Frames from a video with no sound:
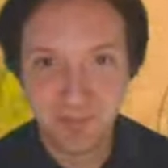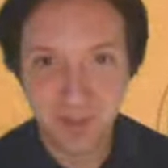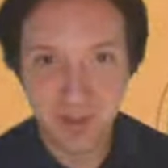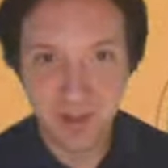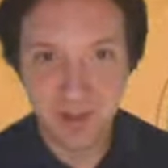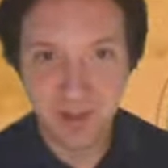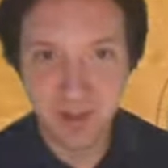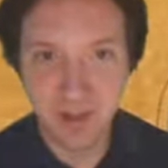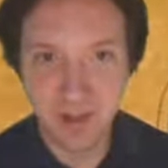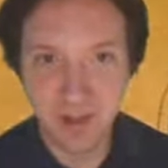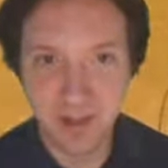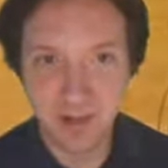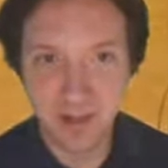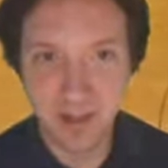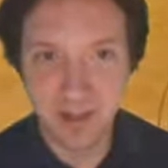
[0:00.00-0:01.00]
Ah,
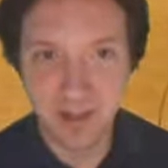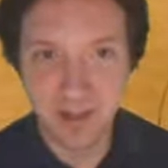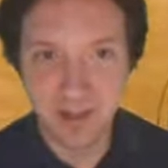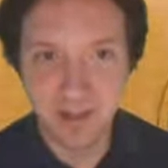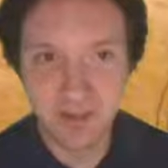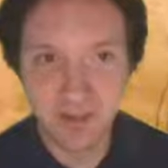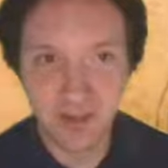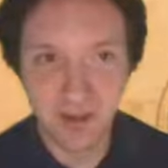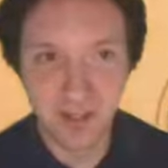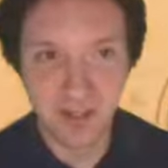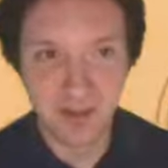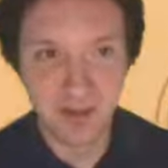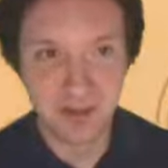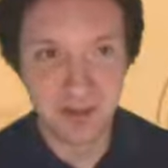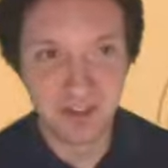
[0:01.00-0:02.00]
okay. Oh yeah,
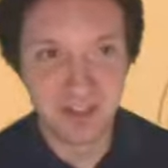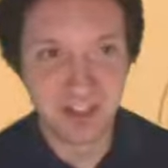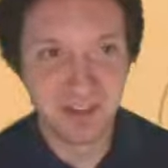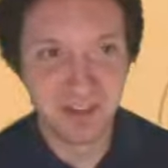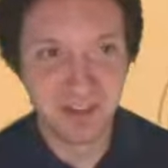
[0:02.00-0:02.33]
there's